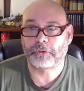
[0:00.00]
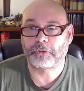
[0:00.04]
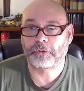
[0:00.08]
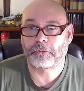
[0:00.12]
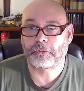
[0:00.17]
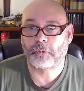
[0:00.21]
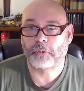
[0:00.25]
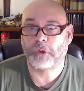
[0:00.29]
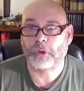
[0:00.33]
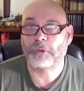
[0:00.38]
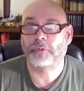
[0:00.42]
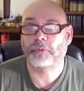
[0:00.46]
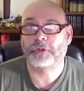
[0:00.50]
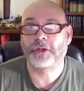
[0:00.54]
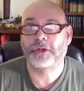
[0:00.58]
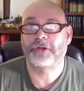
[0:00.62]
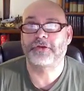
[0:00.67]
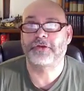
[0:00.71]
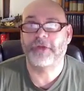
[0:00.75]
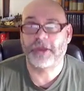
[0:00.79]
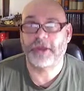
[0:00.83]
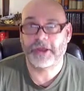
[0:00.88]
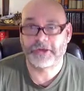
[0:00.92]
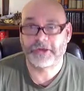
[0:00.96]
will it
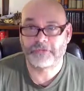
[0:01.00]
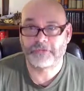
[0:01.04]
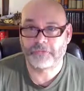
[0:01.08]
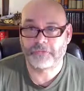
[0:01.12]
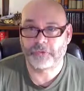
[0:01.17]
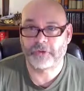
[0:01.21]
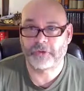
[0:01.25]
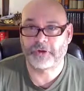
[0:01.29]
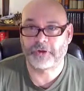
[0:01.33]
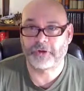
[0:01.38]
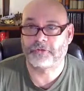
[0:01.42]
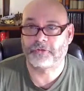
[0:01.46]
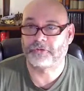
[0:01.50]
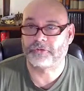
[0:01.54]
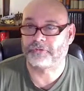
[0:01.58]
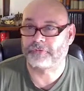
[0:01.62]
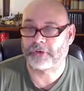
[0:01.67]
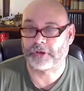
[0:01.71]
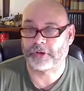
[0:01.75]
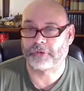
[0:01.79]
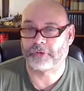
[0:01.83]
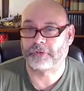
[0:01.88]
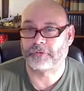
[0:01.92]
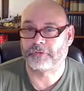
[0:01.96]
take for you to
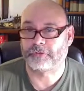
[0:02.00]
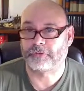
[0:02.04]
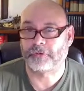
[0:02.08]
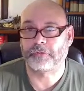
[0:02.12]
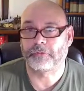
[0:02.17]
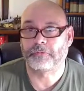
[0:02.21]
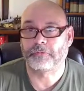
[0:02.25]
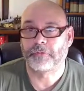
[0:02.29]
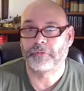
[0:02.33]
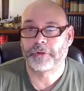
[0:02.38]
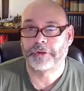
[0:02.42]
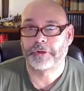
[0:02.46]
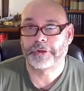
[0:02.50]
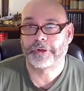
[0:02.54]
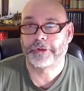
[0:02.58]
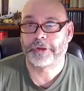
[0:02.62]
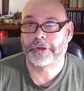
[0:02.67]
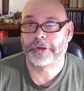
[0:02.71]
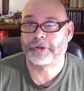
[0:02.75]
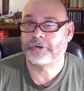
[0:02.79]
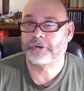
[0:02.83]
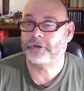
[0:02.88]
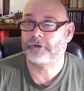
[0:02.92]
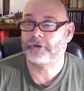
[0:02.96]
follow through?
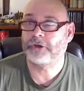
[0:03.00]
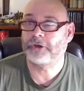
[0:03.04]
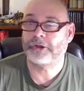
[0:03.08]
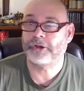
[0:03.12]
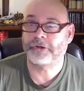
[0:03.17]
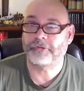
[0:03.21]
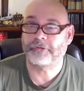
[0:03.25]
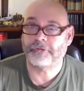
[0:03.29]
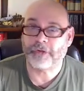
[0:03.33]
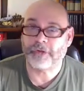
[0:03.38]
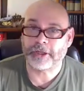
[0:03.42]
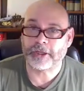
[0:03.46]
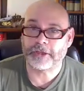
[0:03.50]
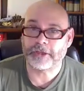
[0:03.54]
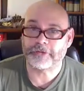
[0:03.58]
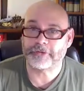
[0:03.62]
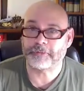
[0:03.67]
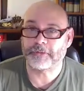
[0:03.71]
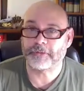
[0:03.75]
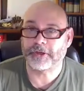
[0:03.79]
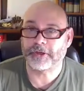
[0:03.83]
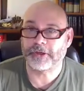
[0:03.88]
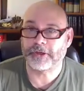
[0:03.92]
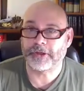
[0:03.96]
Do you need to write
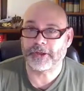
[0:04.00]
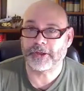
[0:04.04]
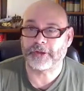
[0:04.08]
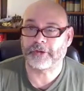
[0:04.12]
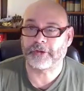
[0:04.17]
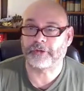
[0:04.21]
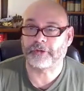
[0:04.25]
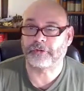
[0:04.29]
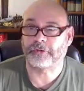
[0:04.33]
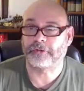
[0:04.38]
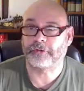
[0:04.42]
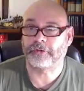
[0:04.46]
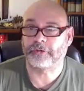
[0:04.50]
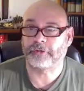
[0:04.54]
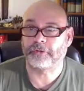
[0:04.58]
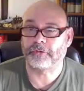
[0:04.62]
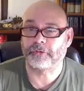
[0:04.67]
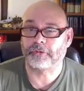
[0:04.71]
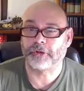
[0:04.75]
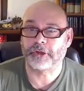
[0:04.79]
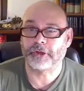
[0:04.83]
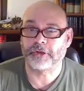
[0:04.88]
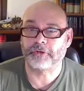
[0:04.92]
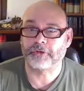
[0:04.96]
something down? Do you
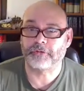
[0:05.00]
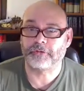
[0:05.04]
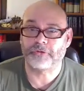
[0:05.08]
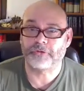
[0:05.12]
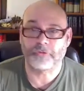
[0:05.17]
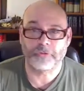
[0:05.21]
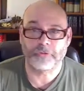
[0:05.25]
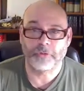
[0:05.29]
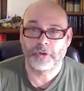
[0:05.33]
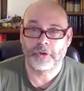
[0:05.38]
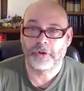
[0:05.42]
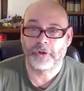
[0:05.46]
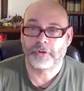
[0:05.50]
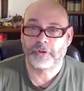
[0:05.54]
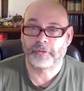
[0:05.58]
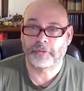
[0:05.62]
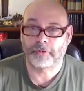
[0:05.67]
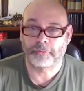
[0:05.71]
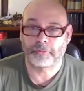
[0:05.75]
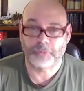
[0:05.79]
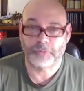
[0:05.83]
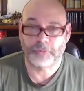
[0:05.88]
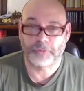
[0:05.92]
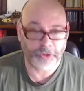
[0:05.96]
need to
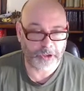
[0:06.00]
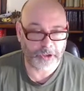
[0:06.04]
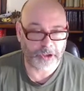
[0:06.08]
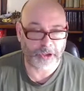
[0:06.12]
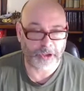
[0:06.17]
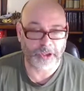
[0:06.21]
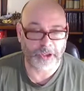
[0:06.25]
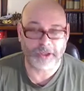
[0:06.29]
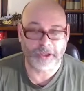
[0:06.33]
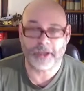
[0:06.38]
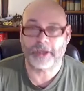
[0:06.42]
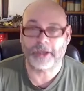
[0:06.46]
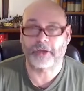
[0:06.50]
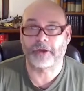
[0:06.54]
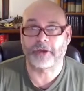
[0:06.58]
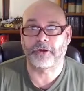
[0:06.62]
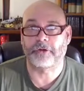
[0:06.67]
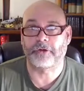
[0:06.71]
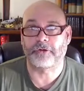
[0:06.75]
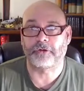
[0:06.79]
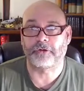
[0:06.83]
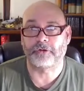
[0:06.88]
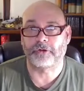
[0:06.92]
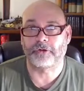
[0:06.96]
put it on a
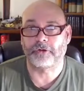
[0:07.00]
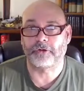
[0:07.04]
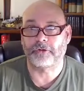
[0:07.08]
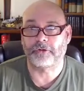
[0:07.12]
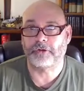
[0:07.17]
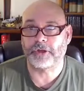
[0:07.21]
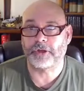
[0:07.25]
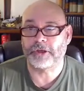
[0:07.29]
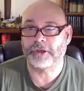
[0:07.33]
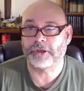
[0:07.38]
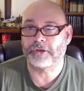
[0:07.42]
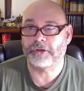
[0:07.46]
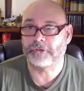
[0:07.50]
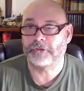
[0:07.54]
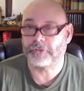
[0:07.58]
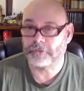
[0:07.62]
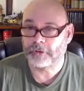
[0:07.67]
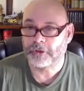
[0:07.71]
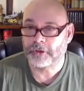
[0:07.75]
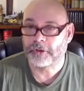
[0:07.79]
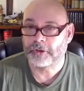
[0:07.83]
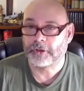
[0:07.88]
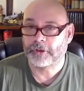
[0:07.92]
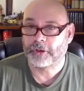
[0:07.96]
calendar? Do you need to
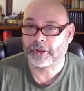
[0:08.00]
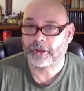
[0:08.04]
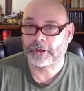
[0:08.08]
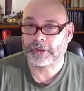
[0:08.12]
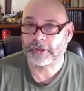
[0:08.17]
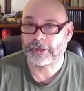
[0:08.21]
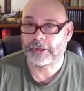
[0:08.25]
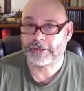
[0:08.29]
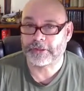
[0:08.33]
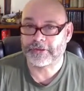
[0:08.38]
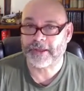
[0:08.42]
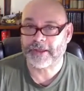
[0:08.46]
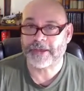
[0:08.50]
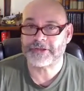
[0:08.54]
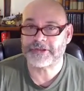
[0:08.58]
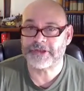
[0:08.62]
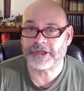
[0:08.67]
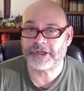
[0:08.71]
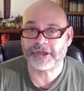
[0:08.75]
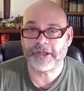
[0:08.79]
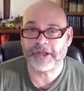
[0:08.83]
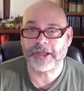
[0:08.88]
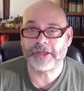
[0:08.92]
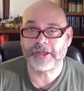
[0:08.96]
attach a
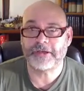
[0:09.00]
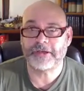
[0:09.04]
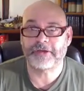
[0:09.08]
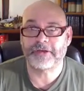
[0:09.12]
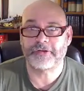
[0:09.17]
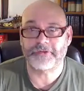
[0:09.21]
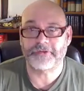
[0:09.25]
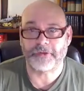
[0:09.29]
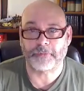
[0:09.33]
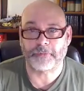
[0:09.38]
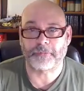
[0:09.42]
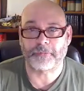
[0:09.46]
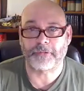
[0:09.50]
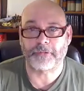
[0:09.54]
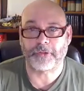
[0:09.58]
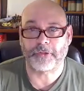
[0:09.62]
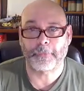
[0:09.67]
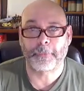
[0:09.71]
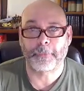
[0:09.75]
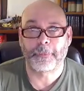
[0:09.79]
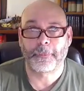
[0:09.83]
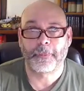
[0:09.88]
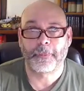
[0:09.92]
date to something?